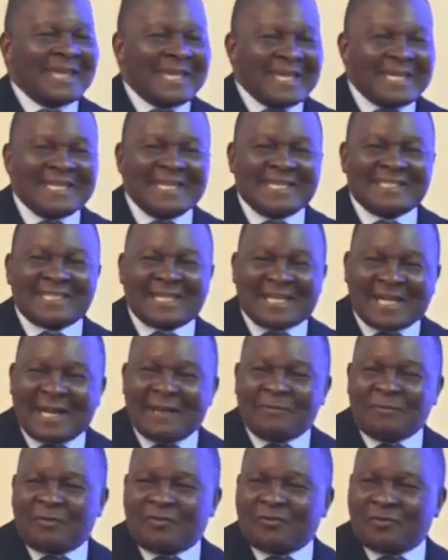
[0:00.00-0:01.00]
heinous
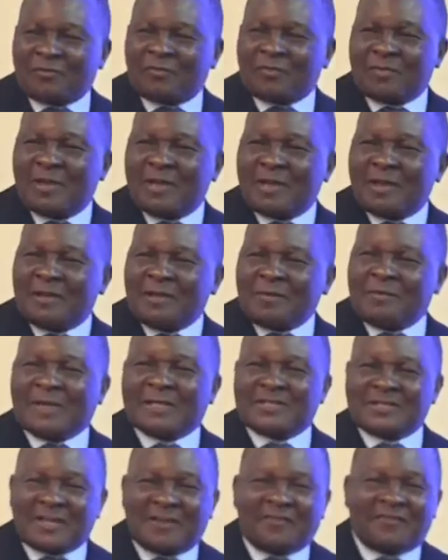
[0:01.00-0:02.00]
crime of
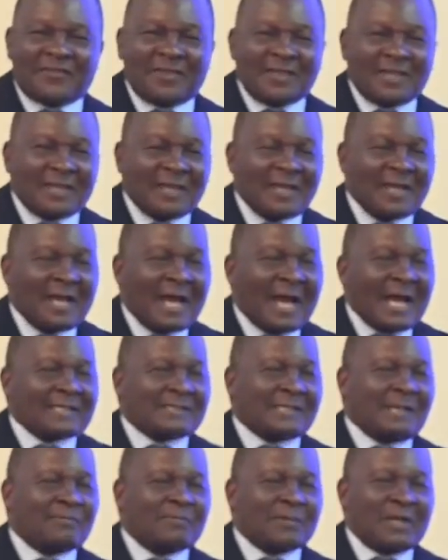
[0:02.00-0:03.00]
human trafficking are
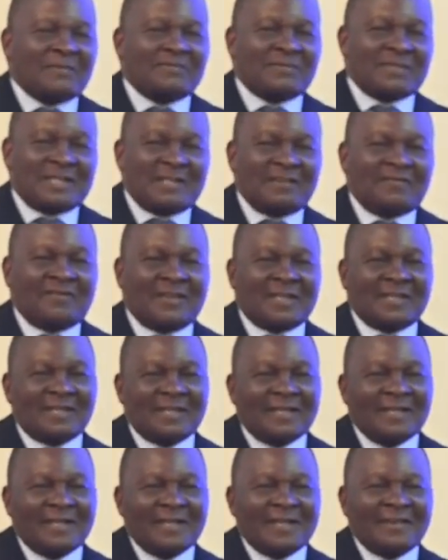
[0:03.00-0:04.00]
sometimes
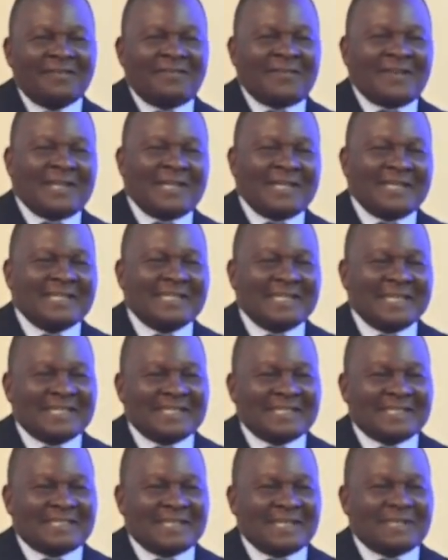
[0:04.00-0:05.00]
given very
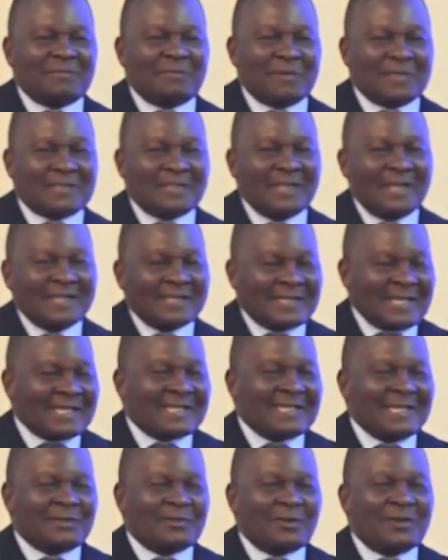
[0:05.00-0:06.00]
lenient statements
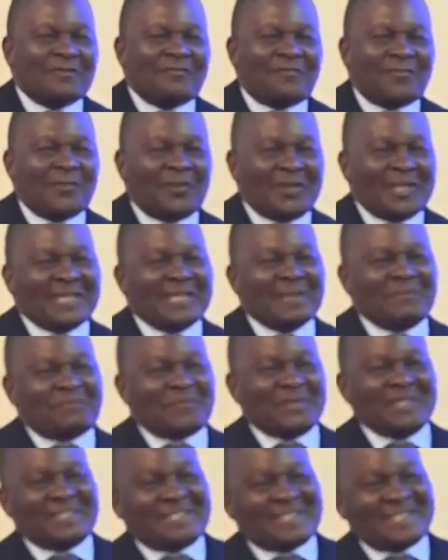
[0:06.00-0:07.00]
that they don't feel any
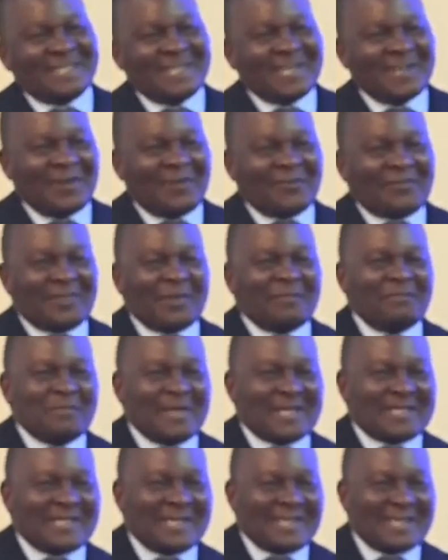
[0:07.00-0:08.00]
pinch of them
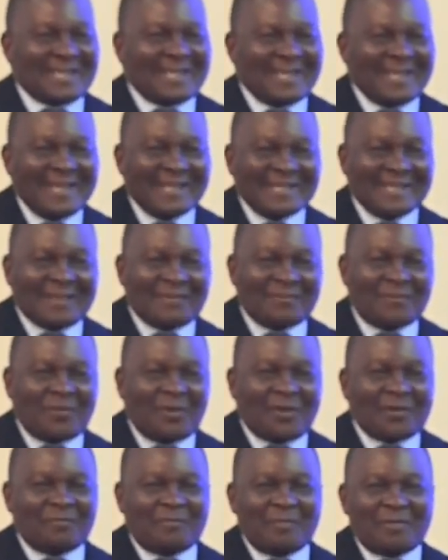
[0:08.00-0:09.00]
making it,
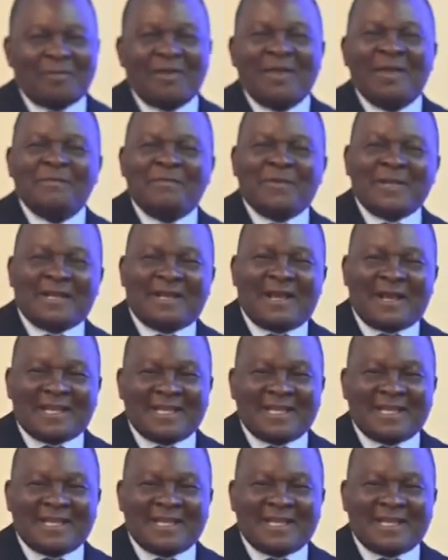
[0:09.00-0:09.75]
being